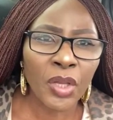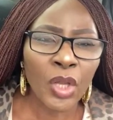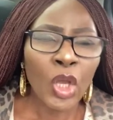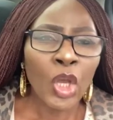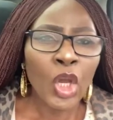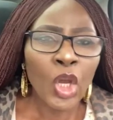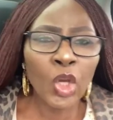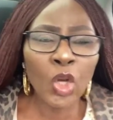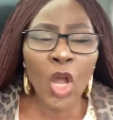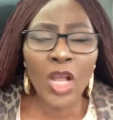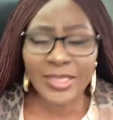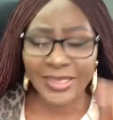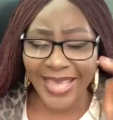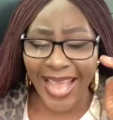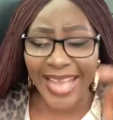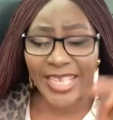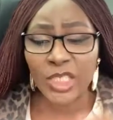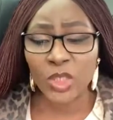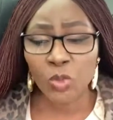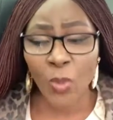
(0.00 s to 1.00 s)
You know,
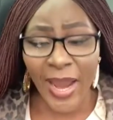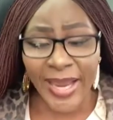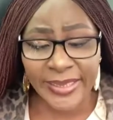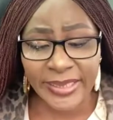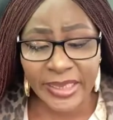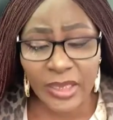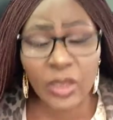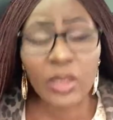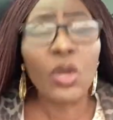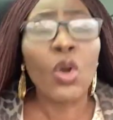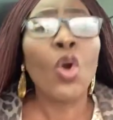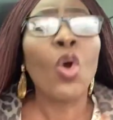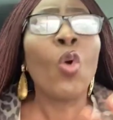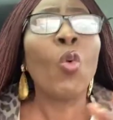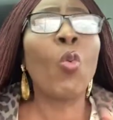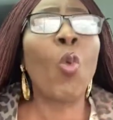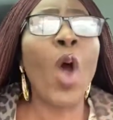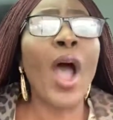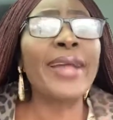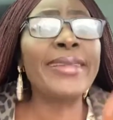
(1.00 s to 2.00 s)
times 20,
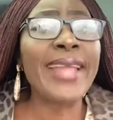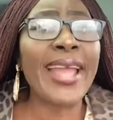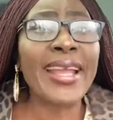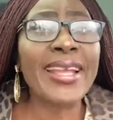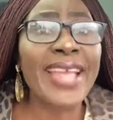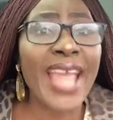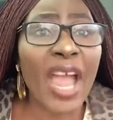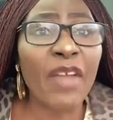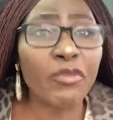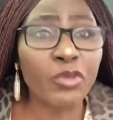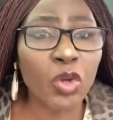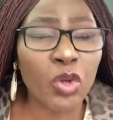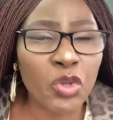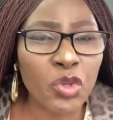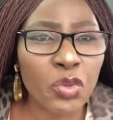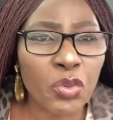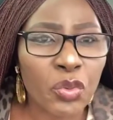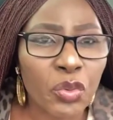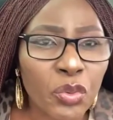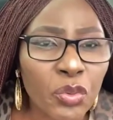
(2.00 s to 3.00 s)
what they gave to
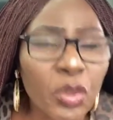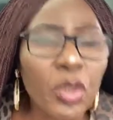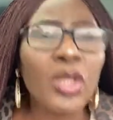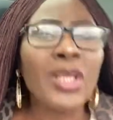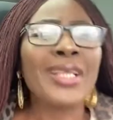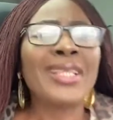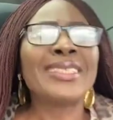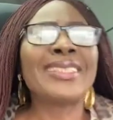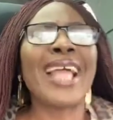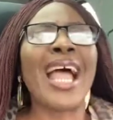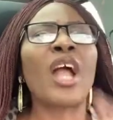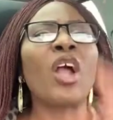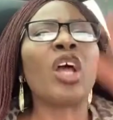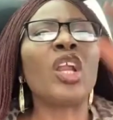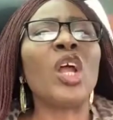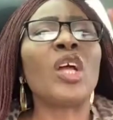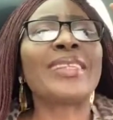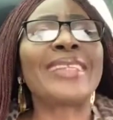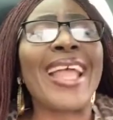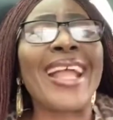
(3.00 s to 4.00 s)
you. They are going
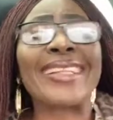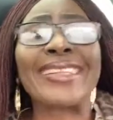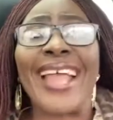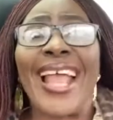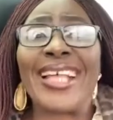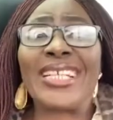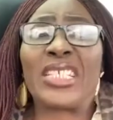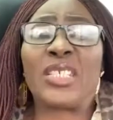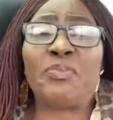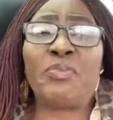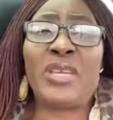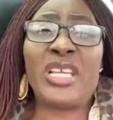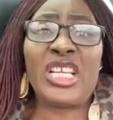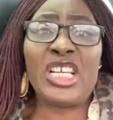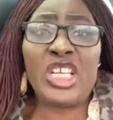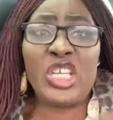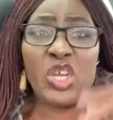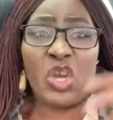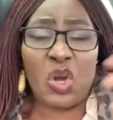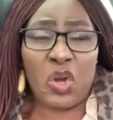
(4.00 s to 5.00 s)
to take times
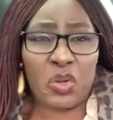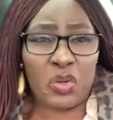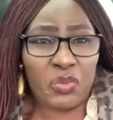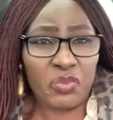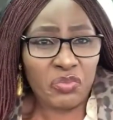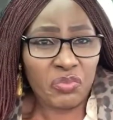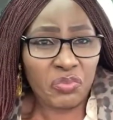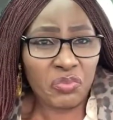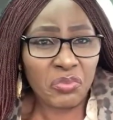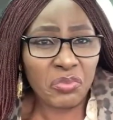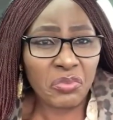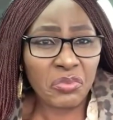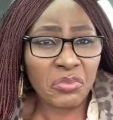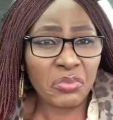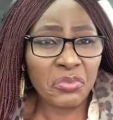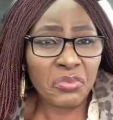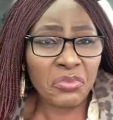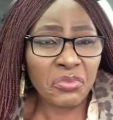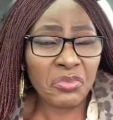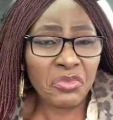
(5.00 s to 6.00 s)
million
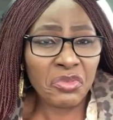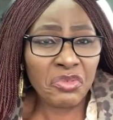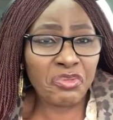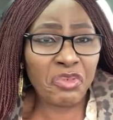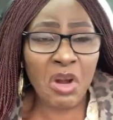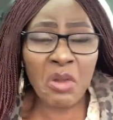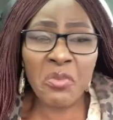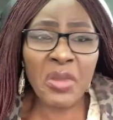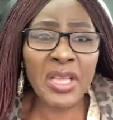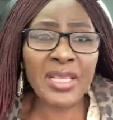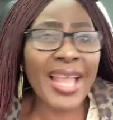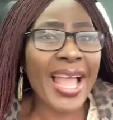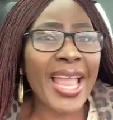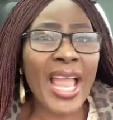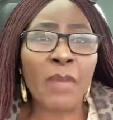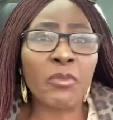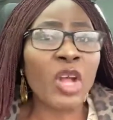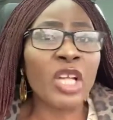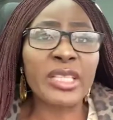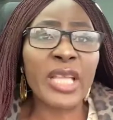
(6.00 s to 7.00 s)
from it. I
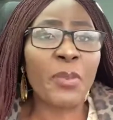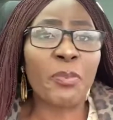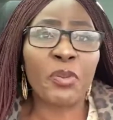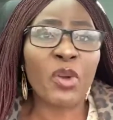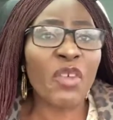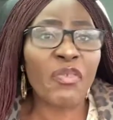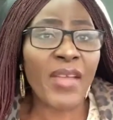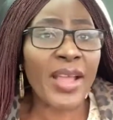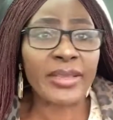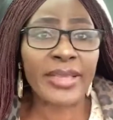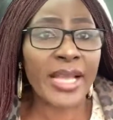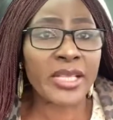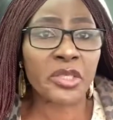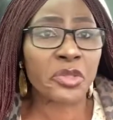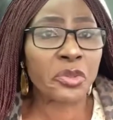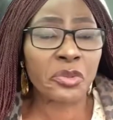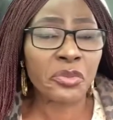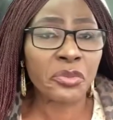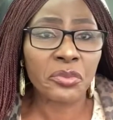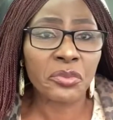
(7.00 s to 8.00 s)
am not a prophetess,
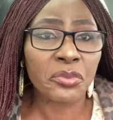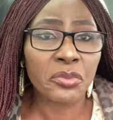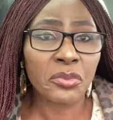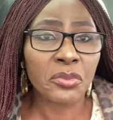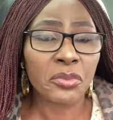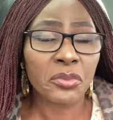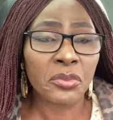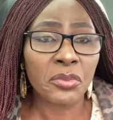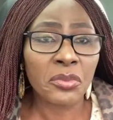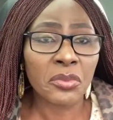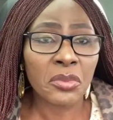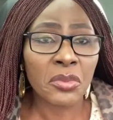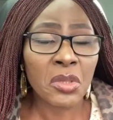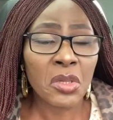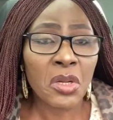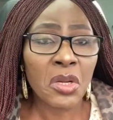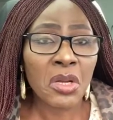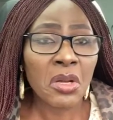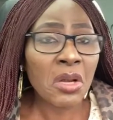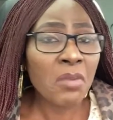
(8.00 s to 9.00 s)
so.
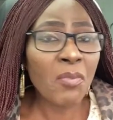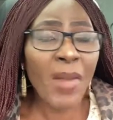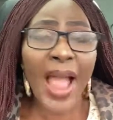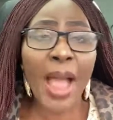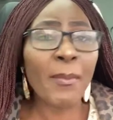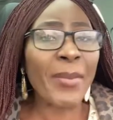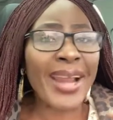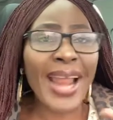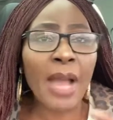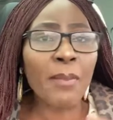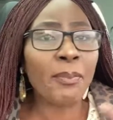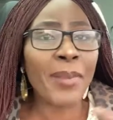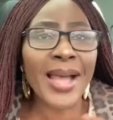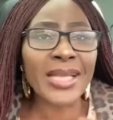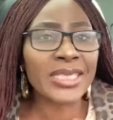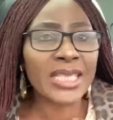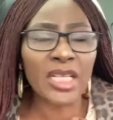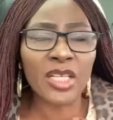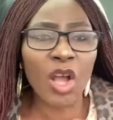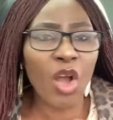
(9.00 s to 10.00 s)
I'm an
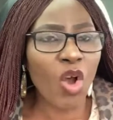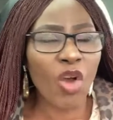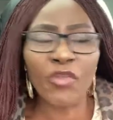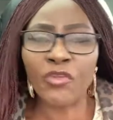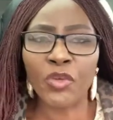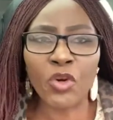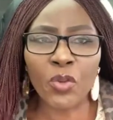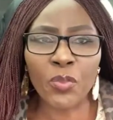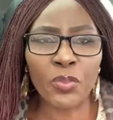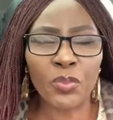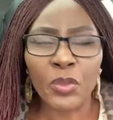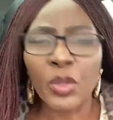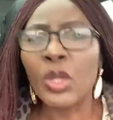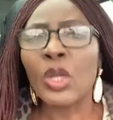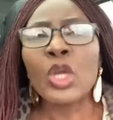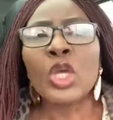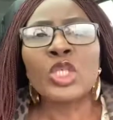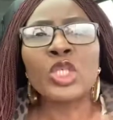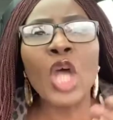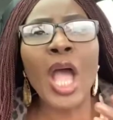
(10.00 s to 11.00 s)
ambassador of hope.
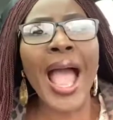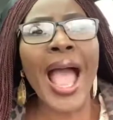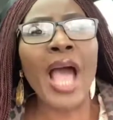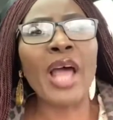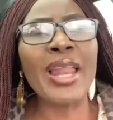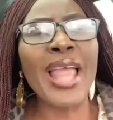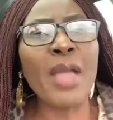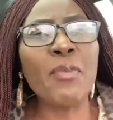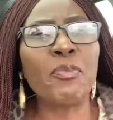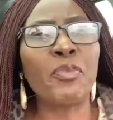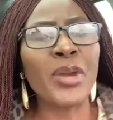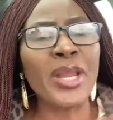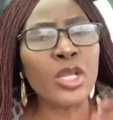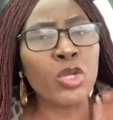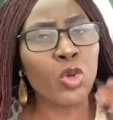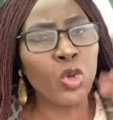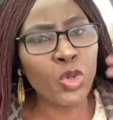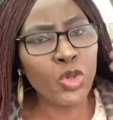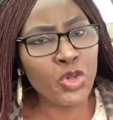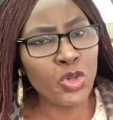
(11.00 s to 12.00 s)
So I only bring
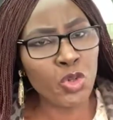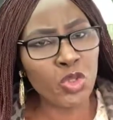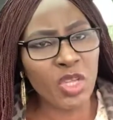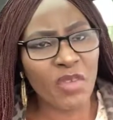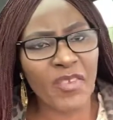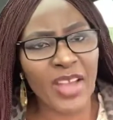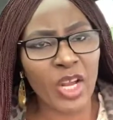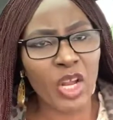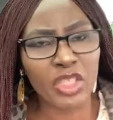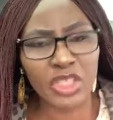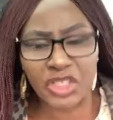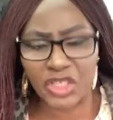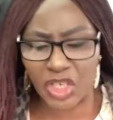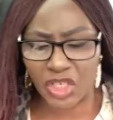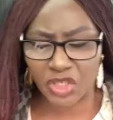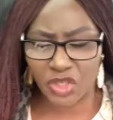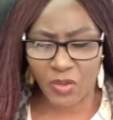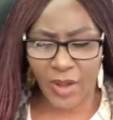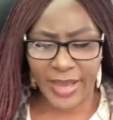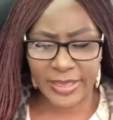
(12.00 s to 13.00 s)
good news of our Lord
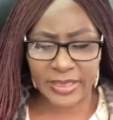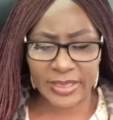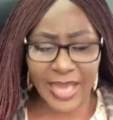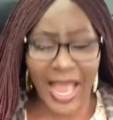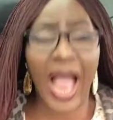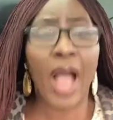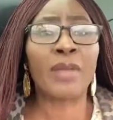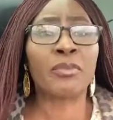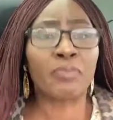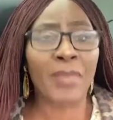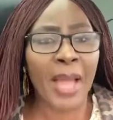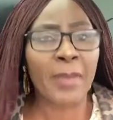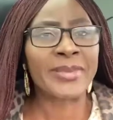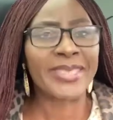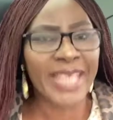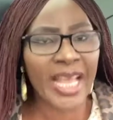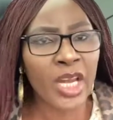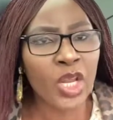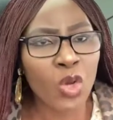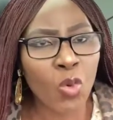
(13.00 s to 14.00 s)
Jesus Christ. I'm
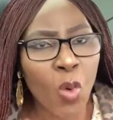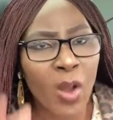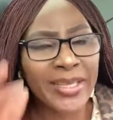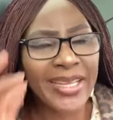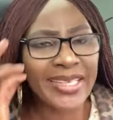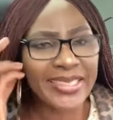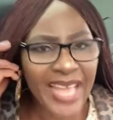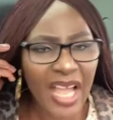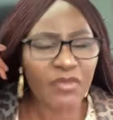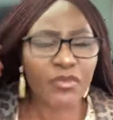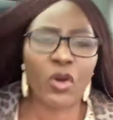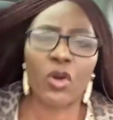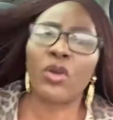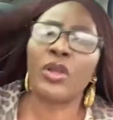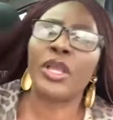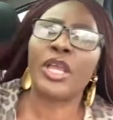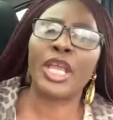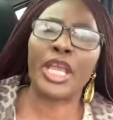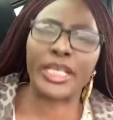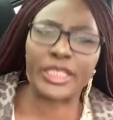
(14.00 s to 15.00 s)
telling you what the devil
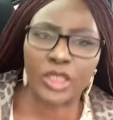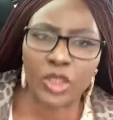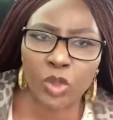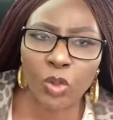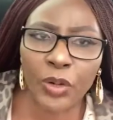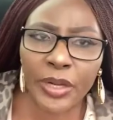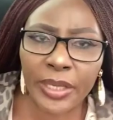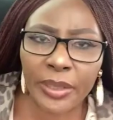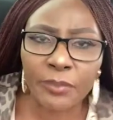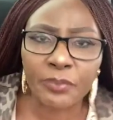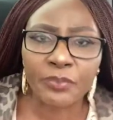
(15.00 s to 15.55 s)
is doing.